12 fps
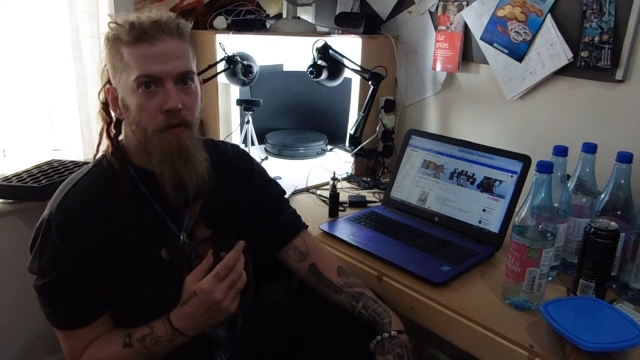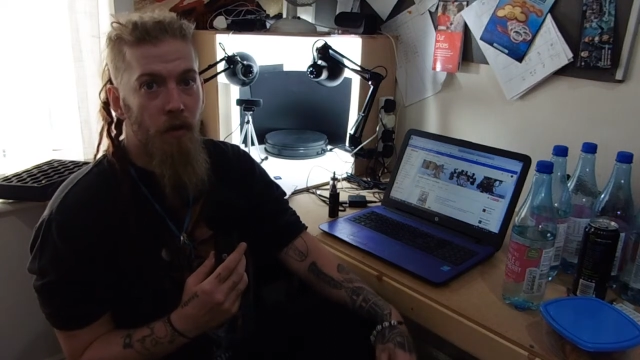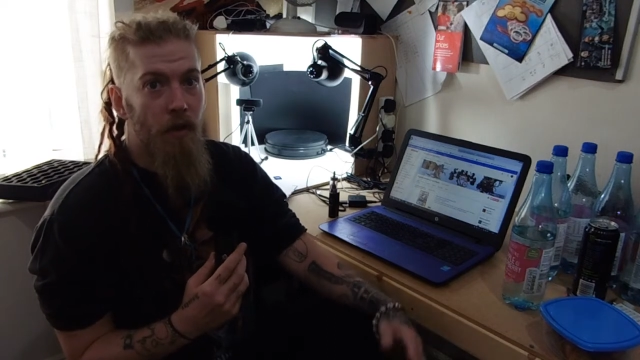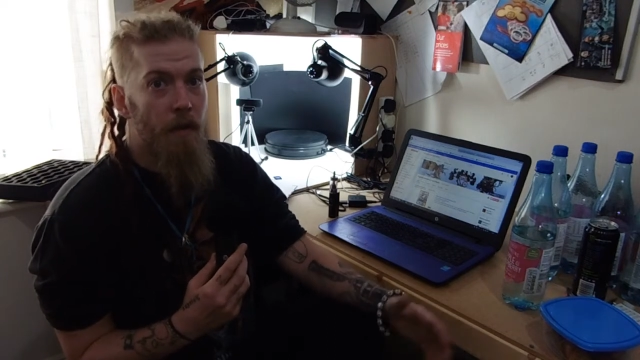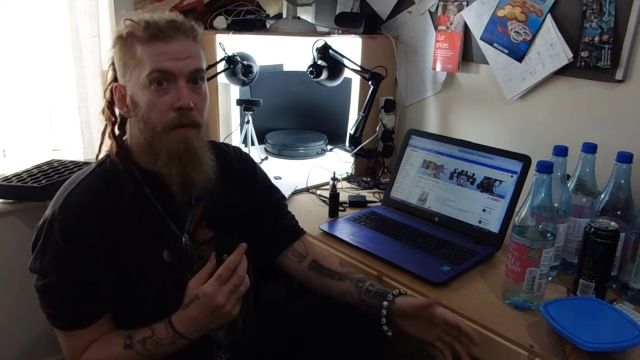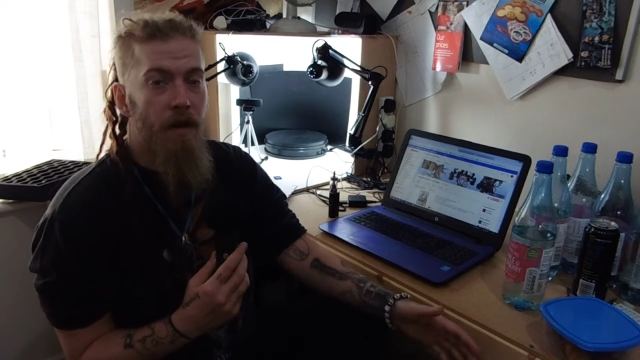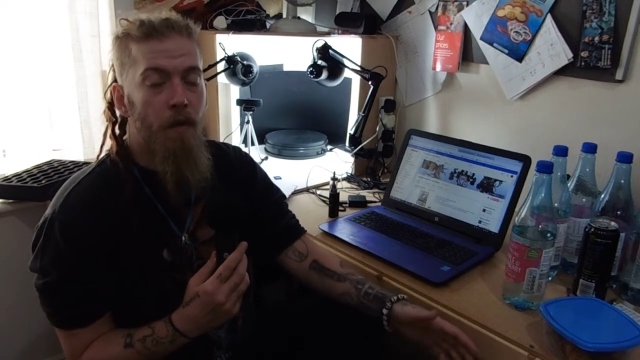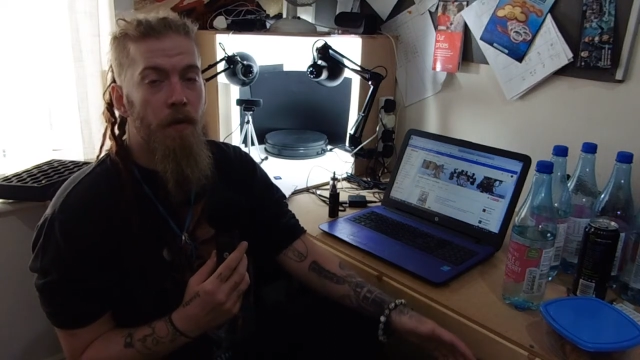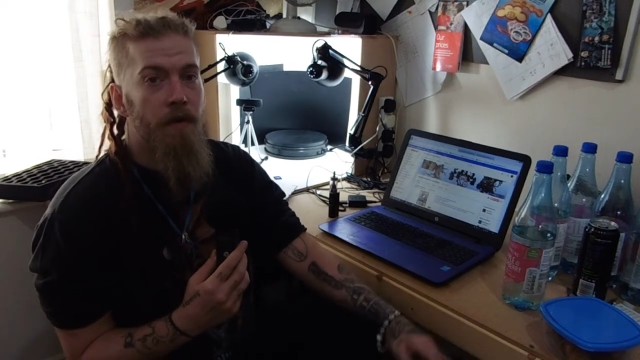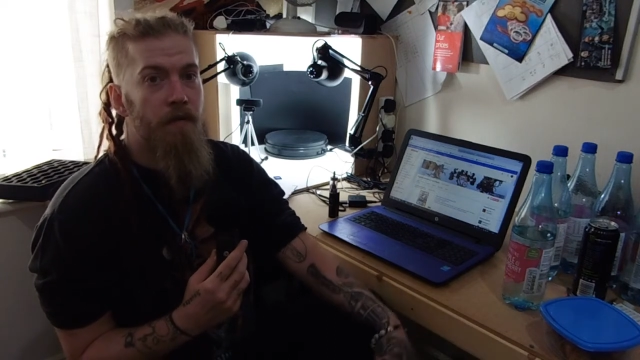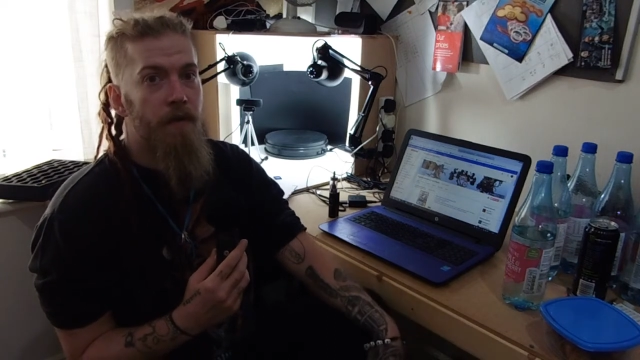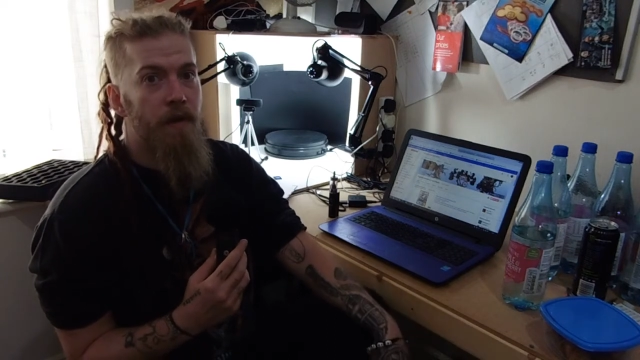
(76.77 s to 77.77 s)
do let me know
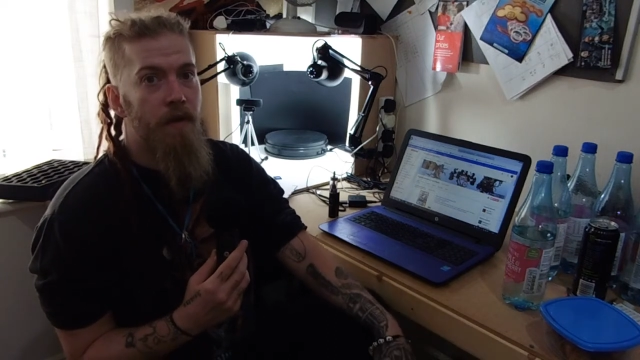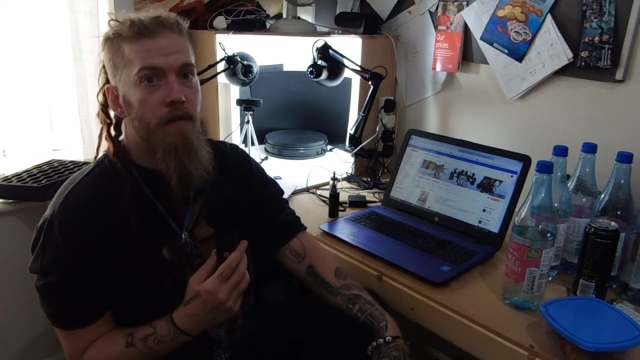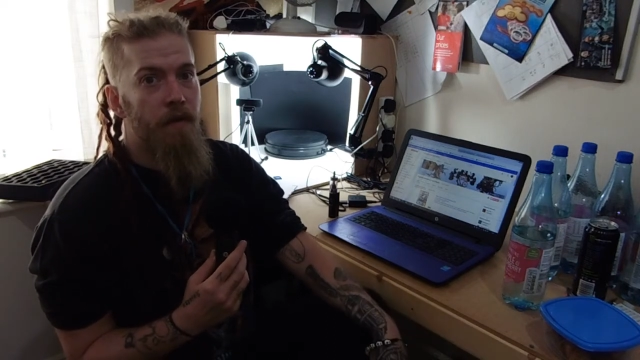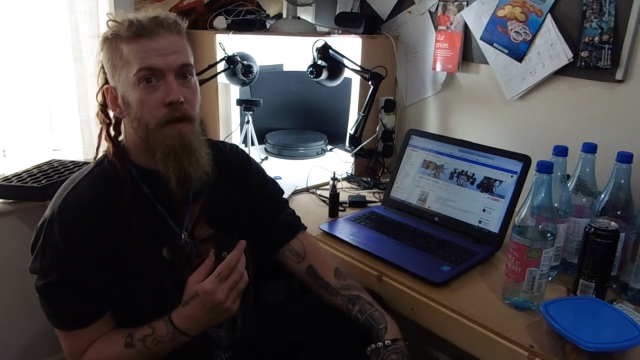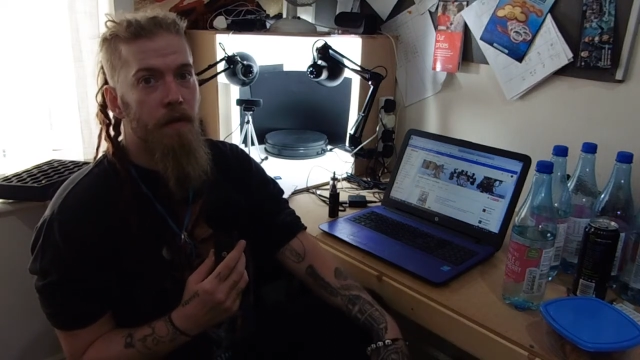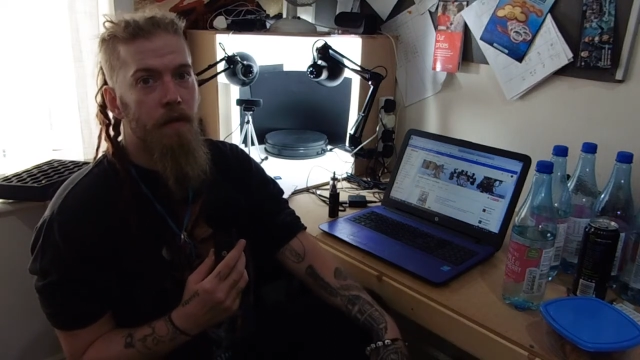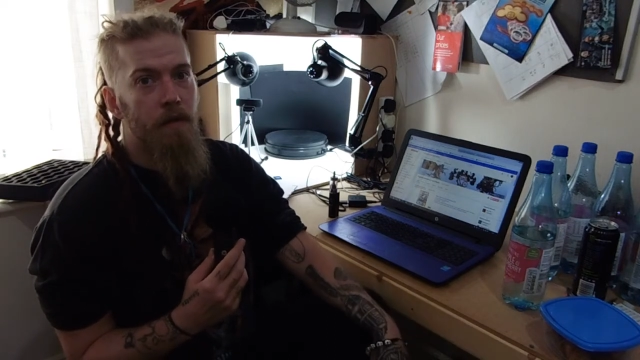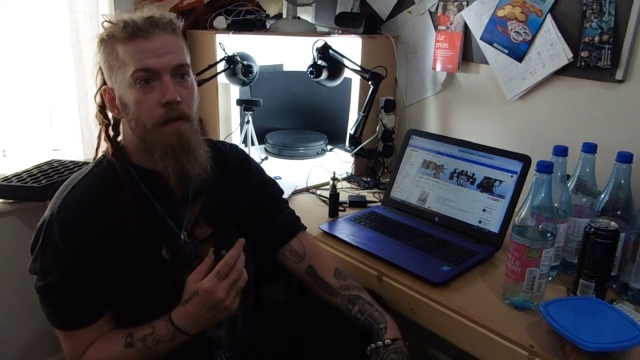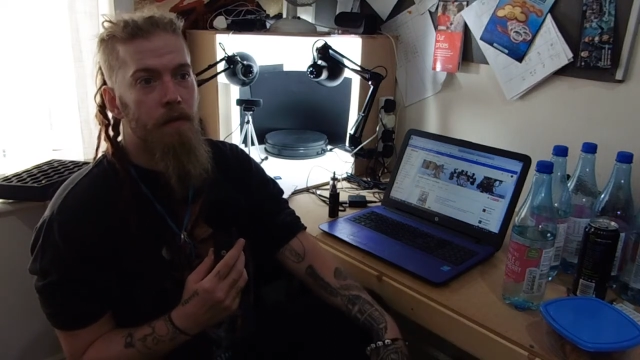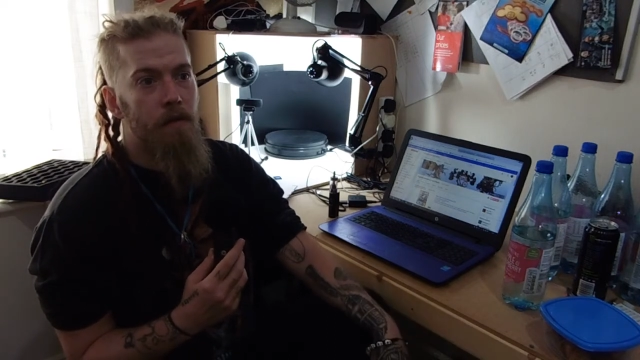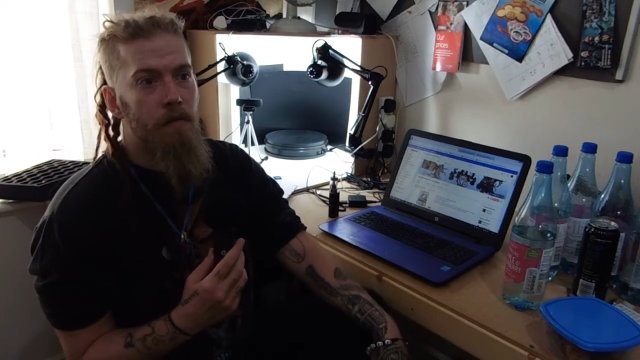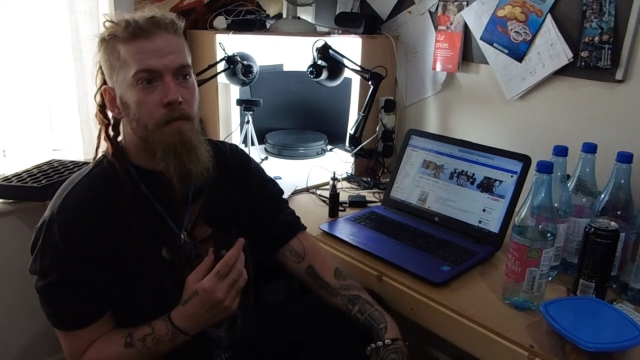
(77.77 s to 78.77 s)
what you think of it
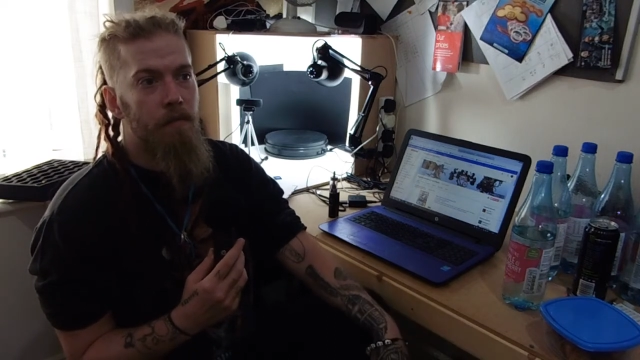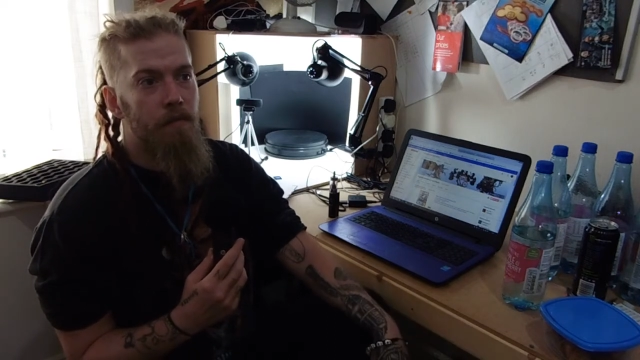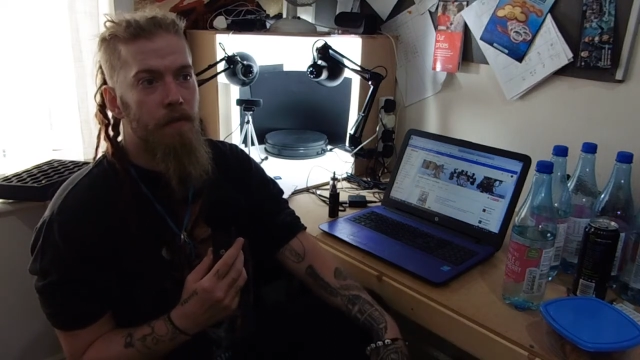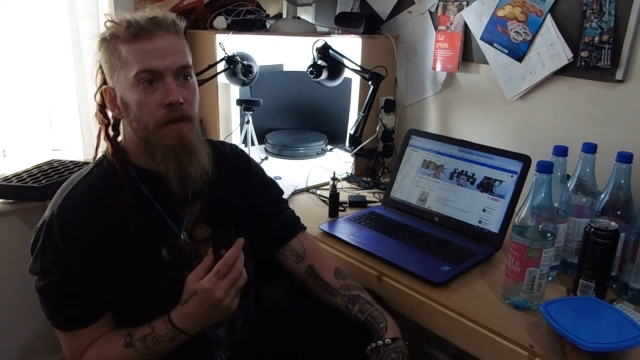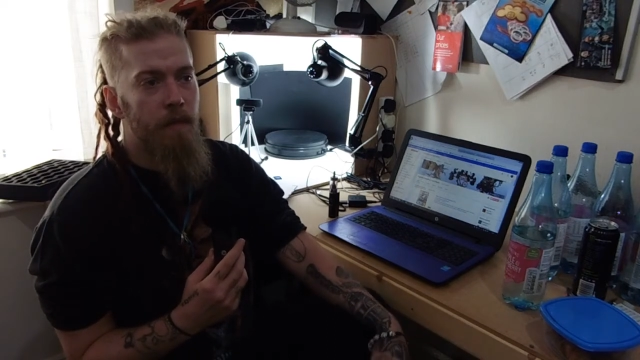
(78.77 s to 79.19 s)
because um,